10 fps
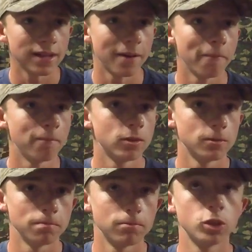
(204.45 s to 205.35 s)
I
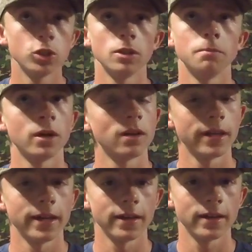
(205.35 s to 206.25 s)
should put a
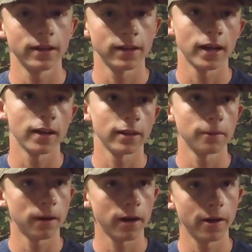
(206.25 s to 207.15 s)
link in kind of like the
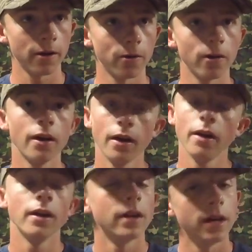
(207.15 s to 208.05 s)
bio,
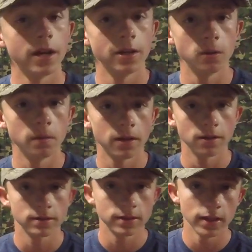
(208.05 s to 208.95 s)
and you'll be able
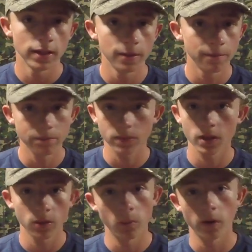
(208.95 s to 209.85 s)
to see
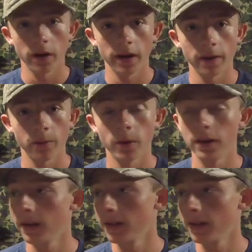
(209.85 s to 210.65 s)
what it